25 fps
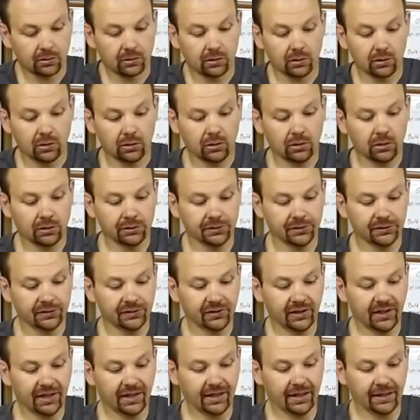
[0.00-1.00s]
on the
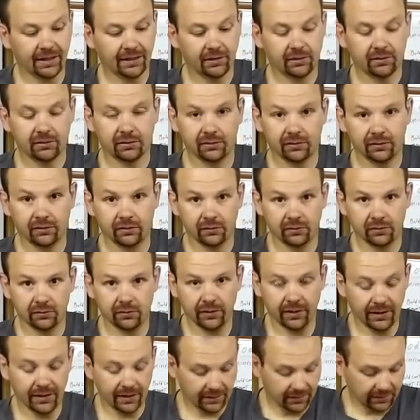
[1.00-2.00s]
side
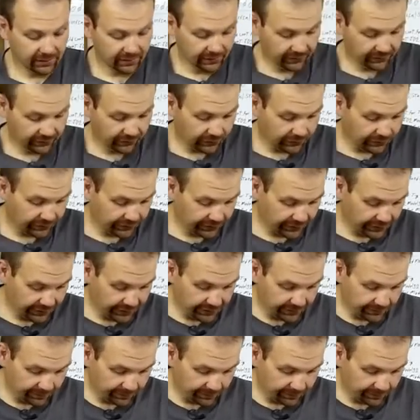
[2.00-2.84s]
that is on there.